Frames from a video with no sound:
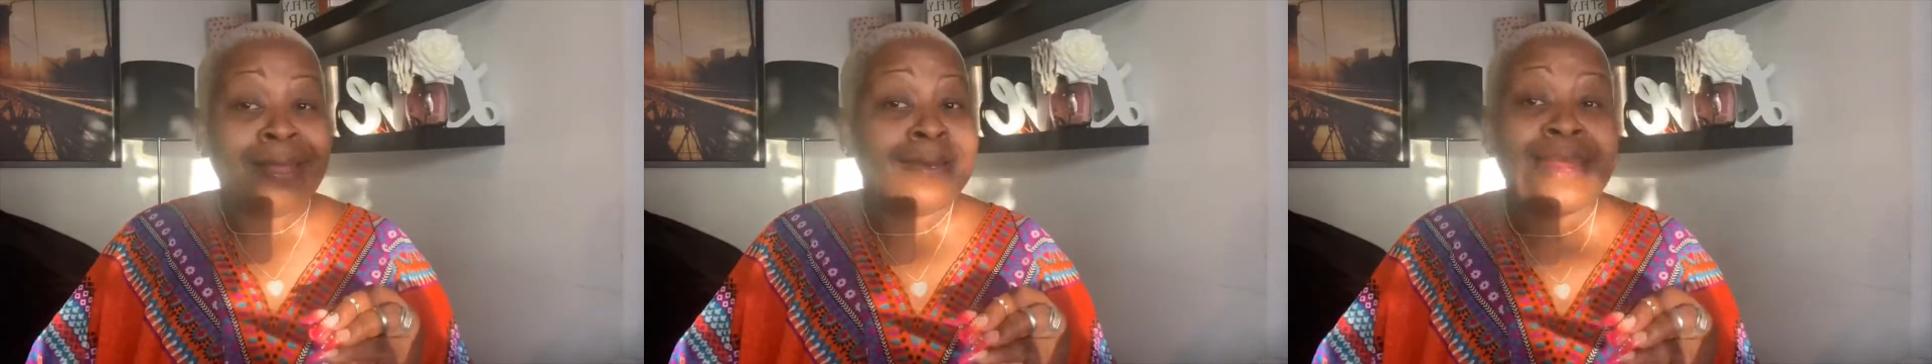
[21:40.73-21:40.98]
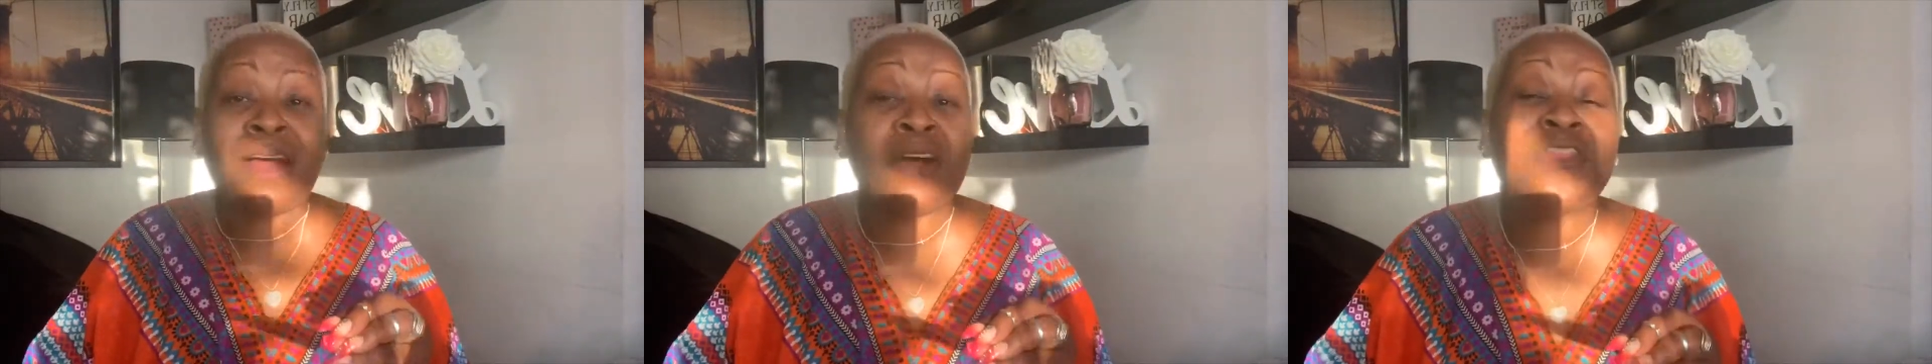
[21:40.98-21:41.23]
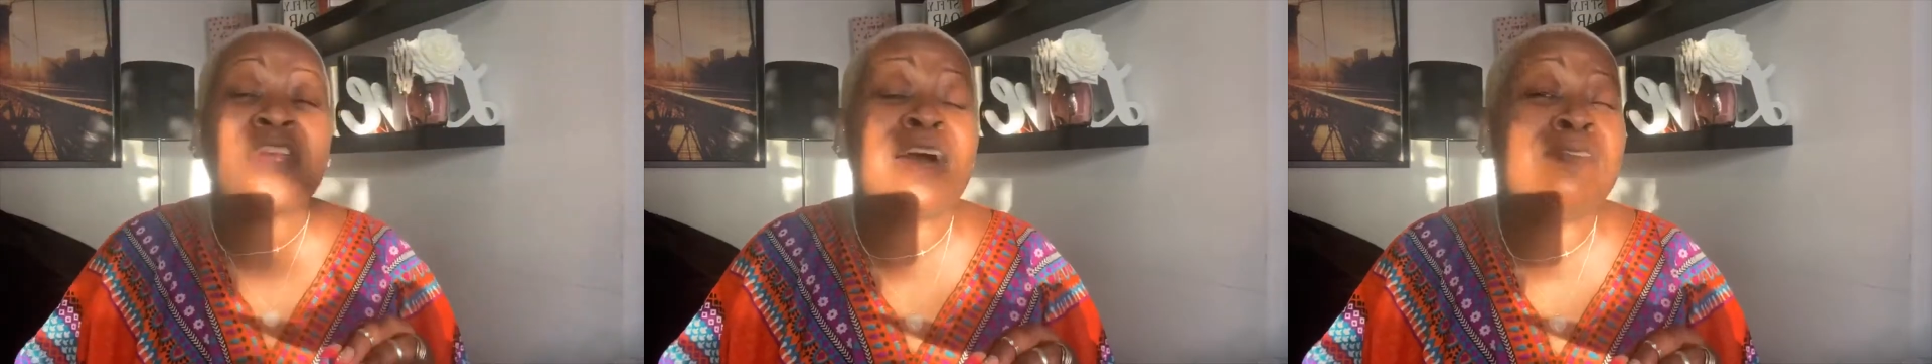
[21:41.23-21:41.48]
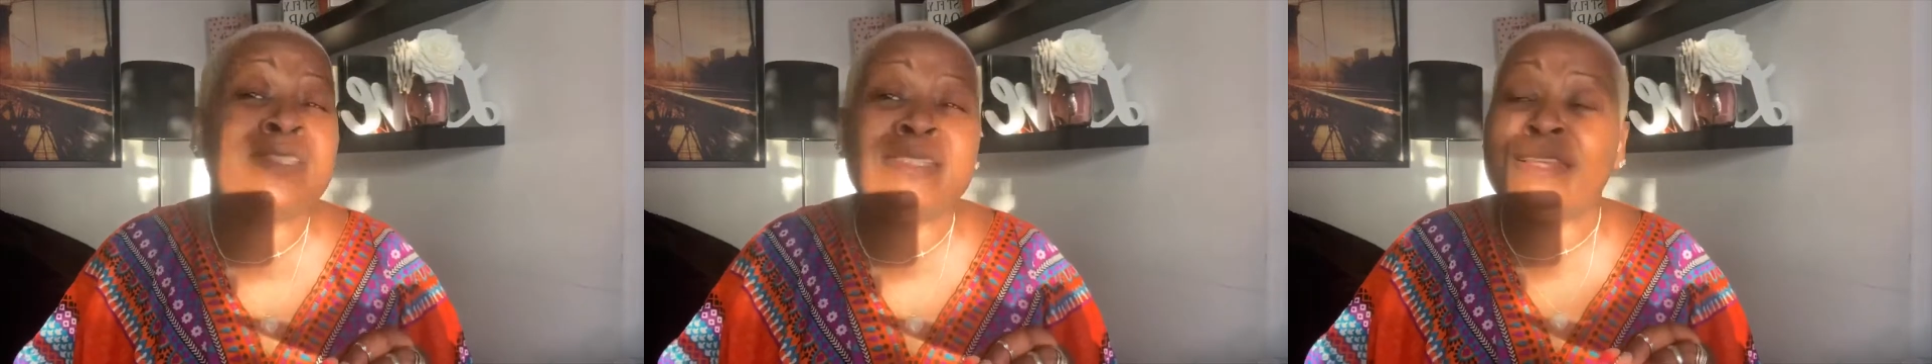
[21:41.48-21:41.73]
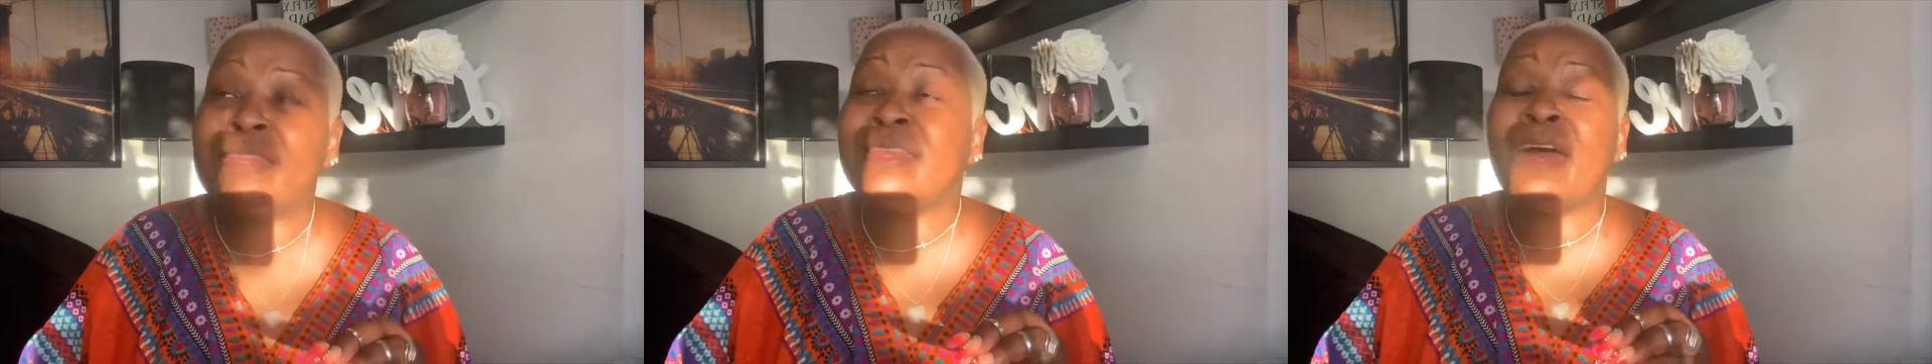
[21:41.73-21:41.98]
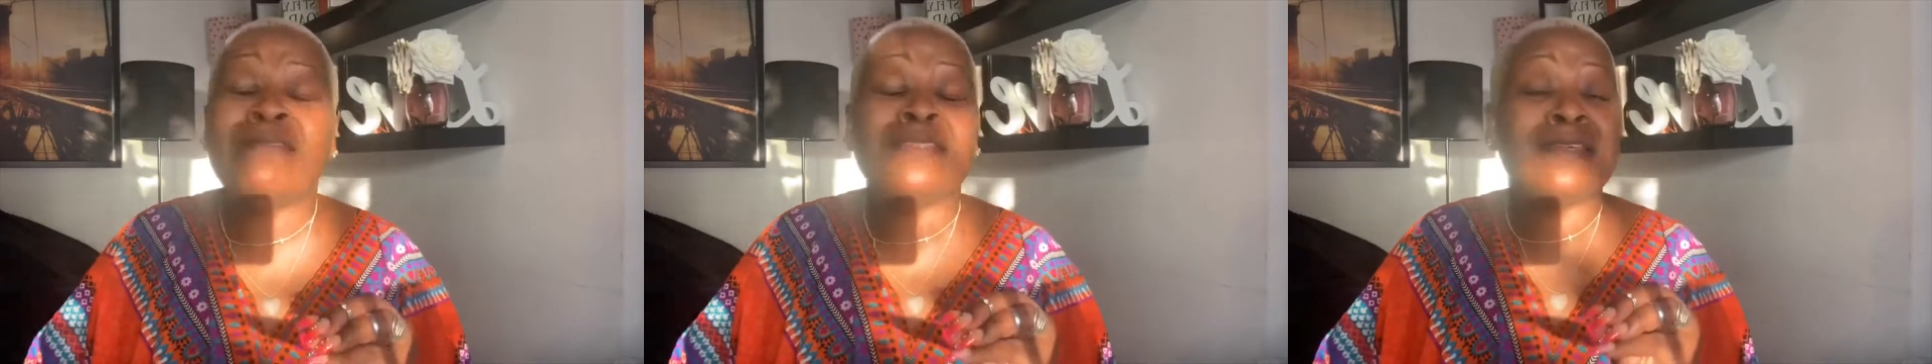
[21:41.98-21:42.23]
There are thousands and
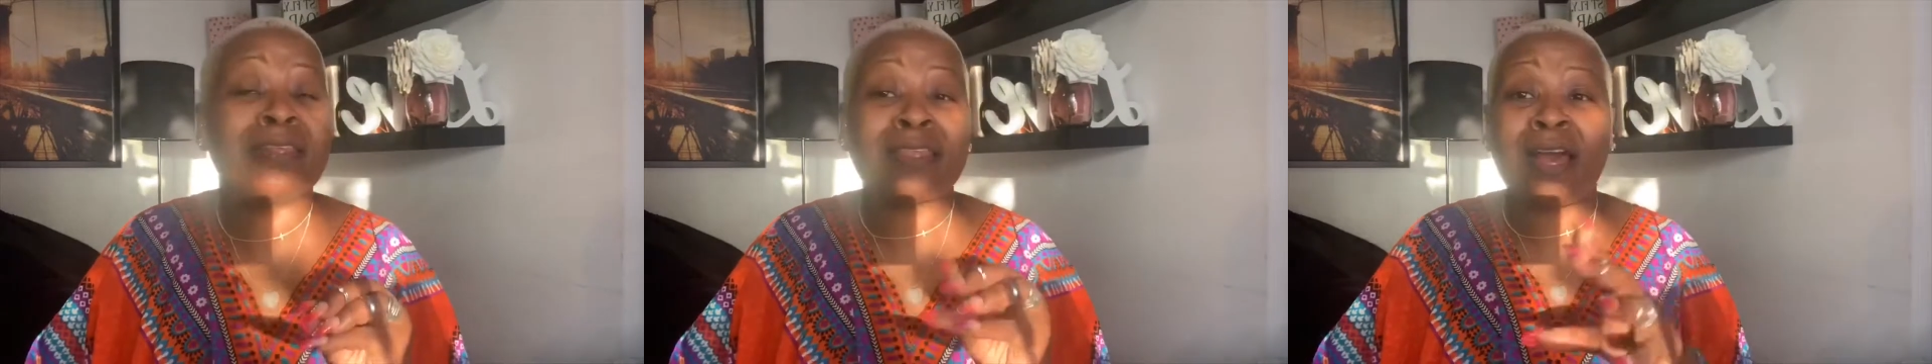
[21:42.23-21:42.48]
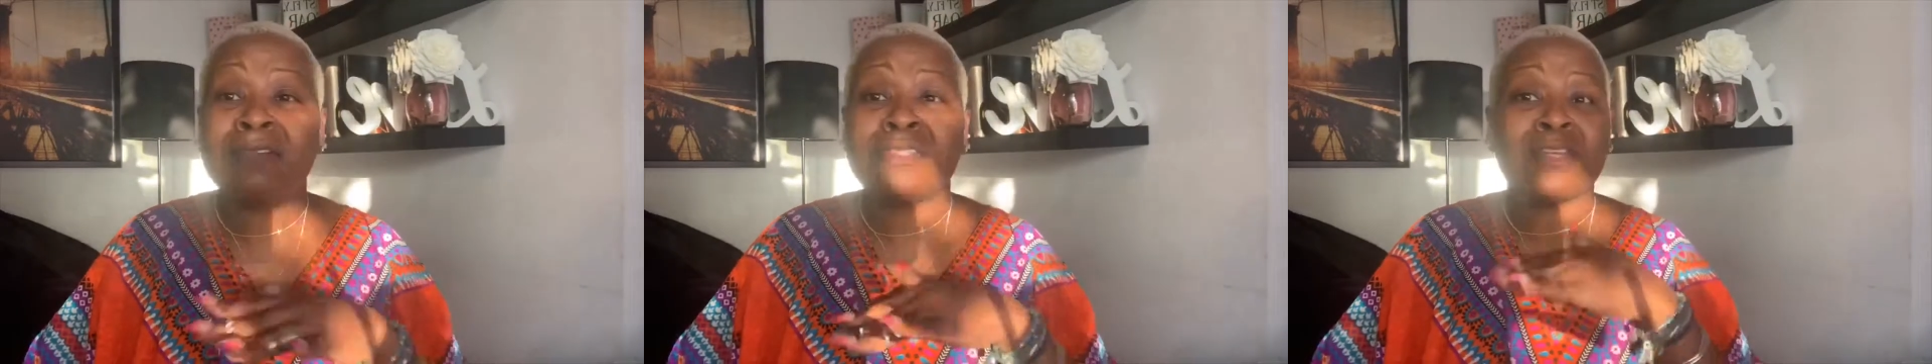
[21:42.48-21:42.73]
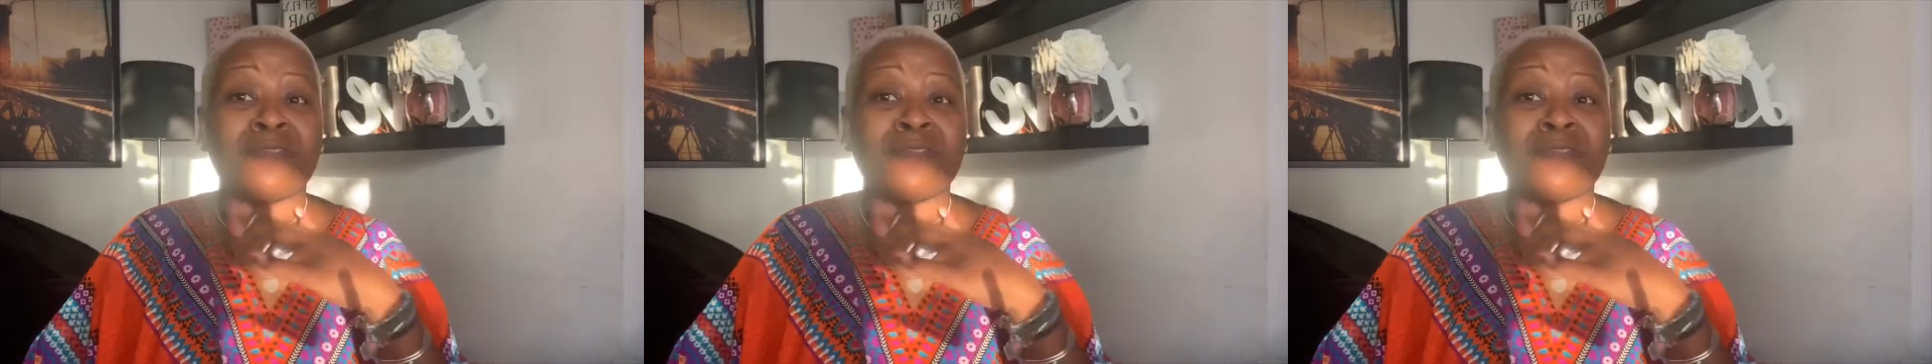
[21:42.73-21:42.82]
thousands and thousands